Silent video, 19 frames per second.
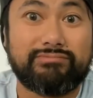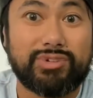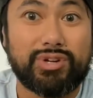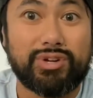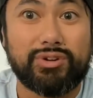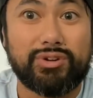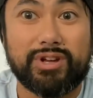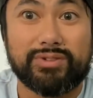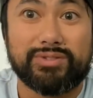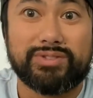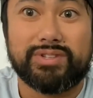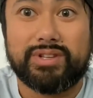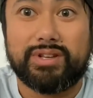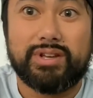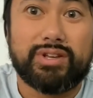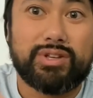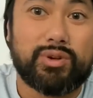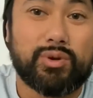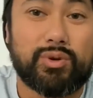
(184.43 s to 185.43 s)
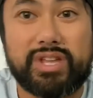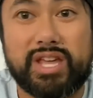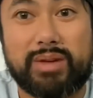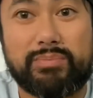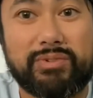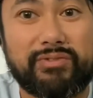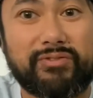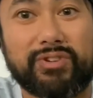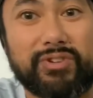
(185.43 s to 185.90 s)
Who knows? Going
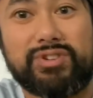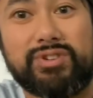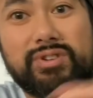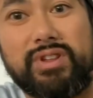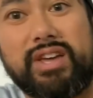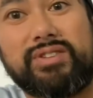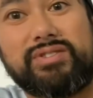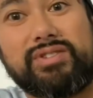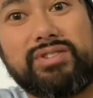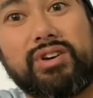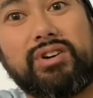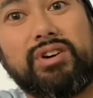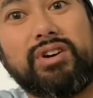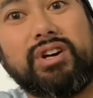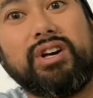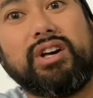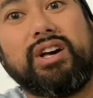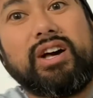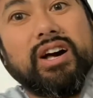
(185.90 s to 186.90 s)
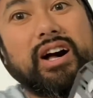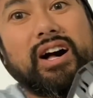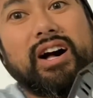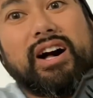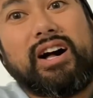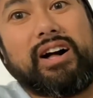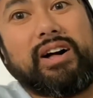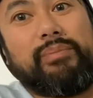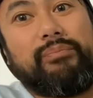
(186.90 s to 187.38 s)
camping for 2 days, so
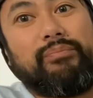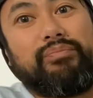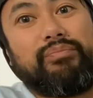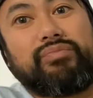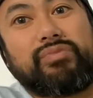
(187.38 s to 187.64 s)
I'll